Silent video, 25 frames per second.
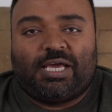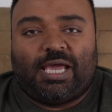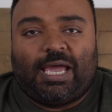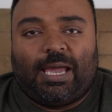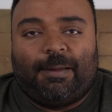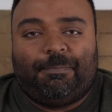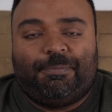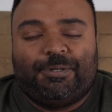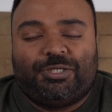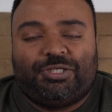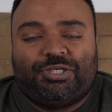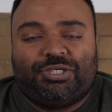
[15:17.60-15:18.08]

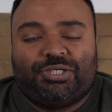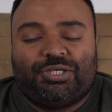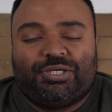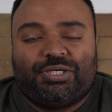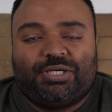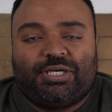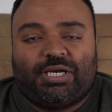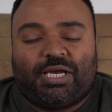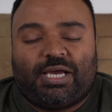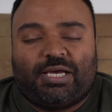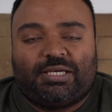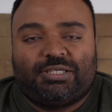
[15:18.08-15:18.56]
aperture
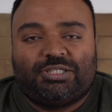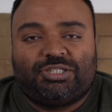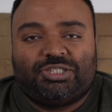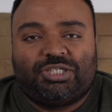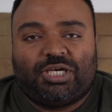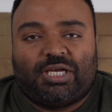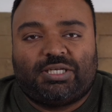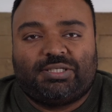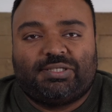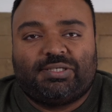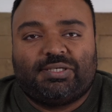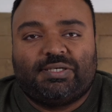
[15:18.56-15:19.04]
and
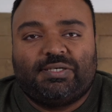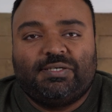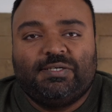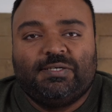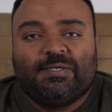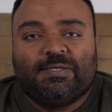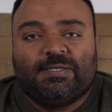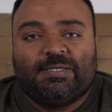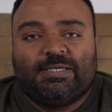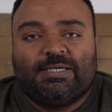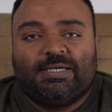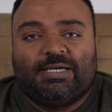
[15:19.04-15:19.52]
shutter,
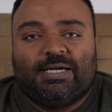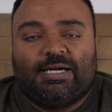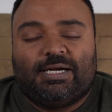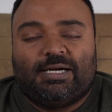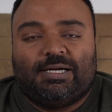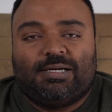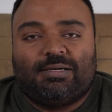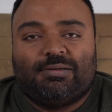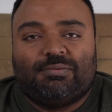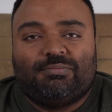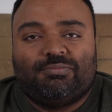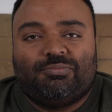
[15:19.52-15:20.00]

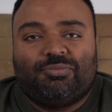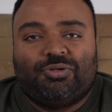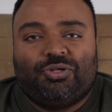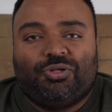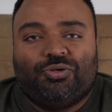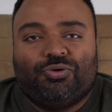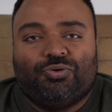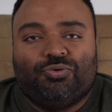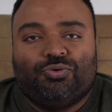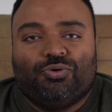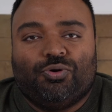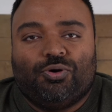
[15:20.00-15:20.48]

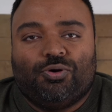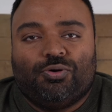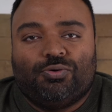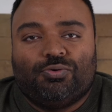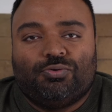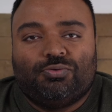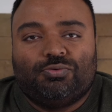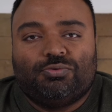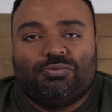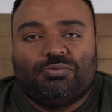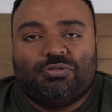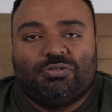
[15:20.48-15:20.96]
you
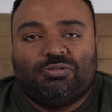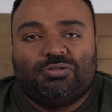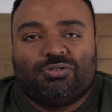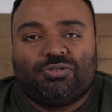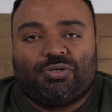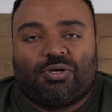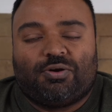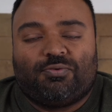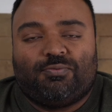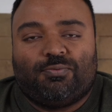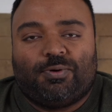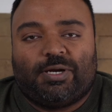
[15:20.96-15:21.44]
know
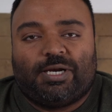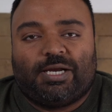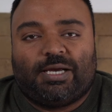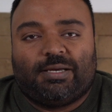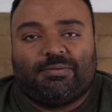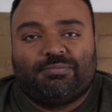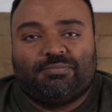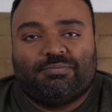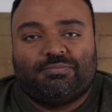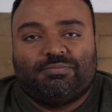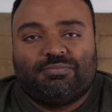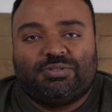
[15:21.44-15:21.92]
sort of what
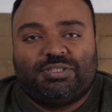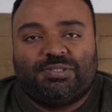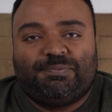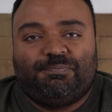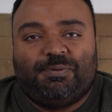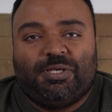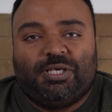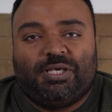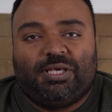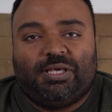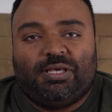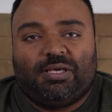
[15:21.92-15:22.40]
I'm
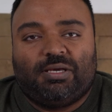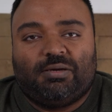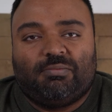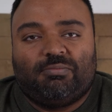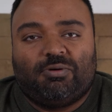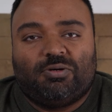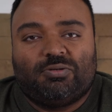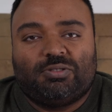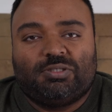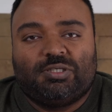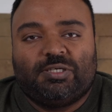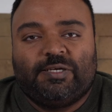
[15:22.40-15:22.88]
speaking
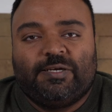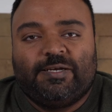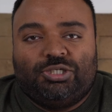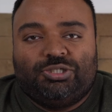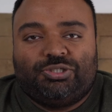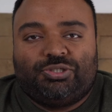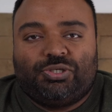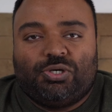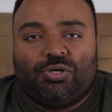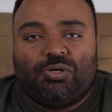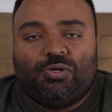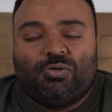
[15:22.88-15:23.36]
about.
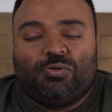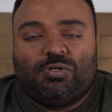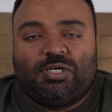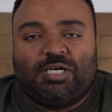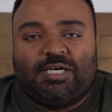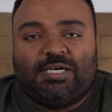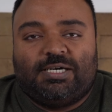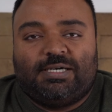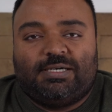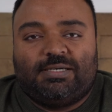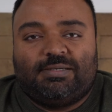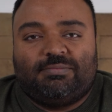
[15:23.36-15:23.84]
So
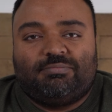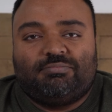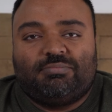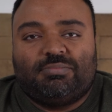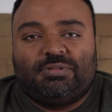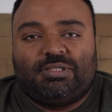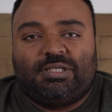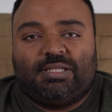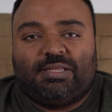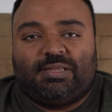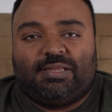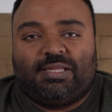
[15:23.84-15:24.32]

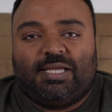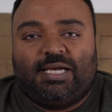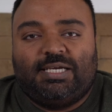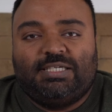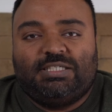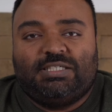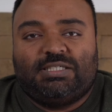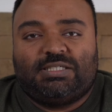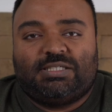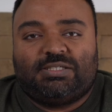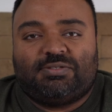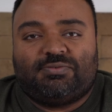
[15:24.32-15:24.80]

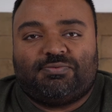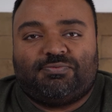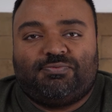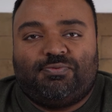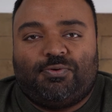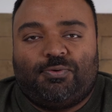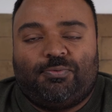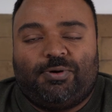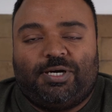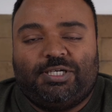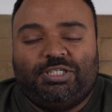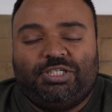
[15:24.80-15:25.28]
thanks
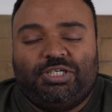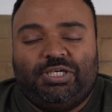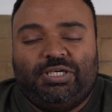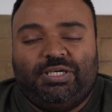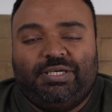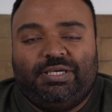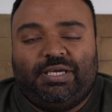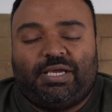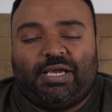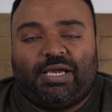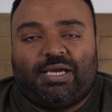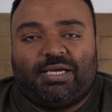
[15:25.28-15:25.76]
for
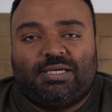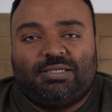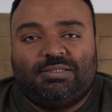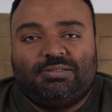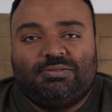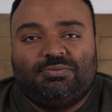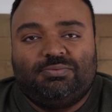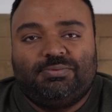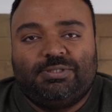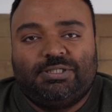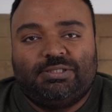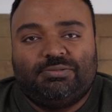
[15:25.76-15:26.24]
watching,
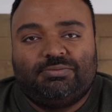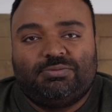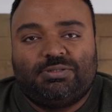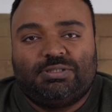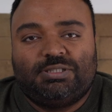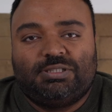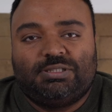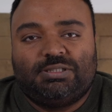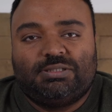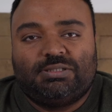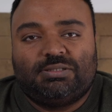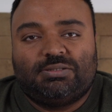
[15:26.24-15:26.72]
and we
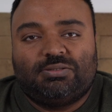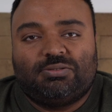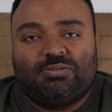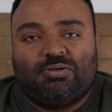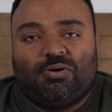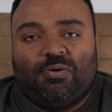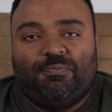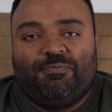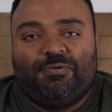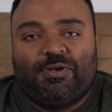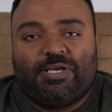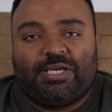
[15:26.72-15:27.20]
will
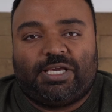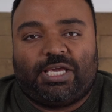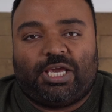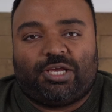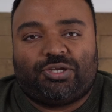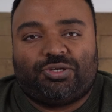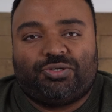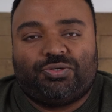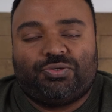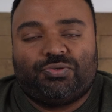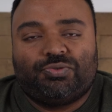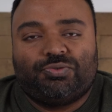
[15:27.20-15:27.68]
hopefully
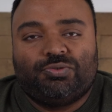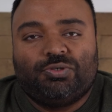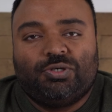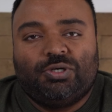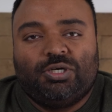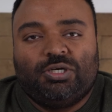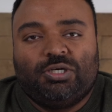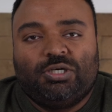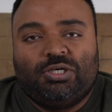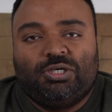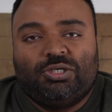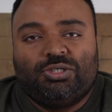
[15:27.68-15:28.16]
catch you
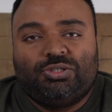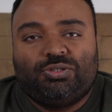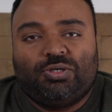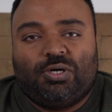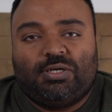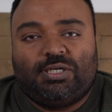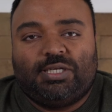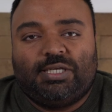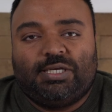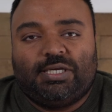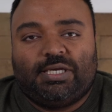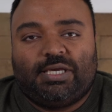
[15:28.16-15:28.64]

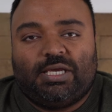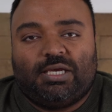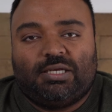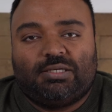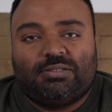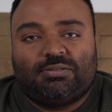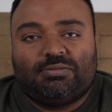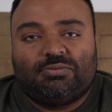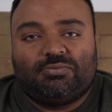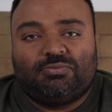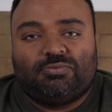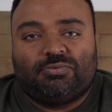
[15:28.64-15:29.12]
shortly
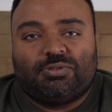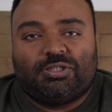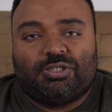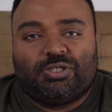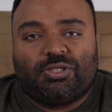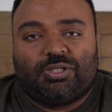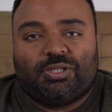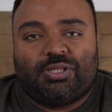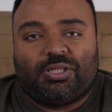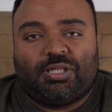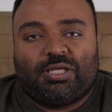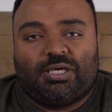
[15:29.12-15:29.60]
again
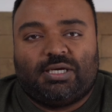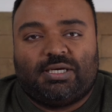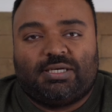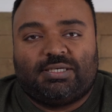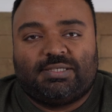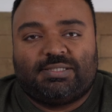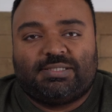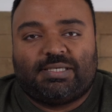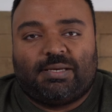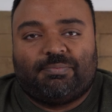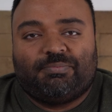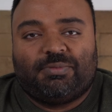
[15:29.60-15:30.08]
with
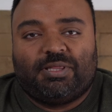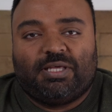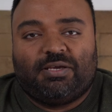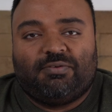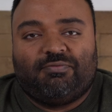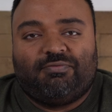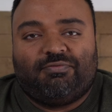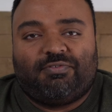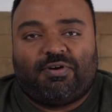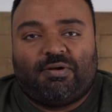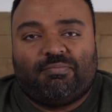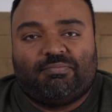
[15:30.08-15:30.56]
something
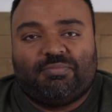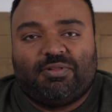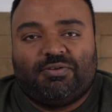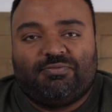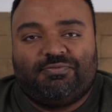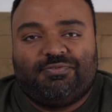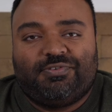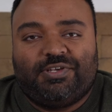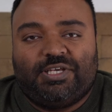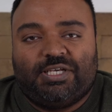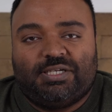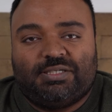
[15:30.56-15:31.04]
from the
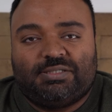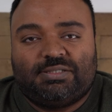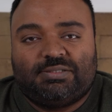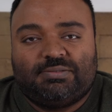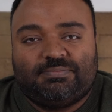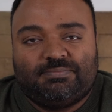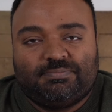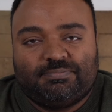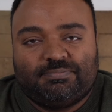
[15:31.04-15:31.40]
field.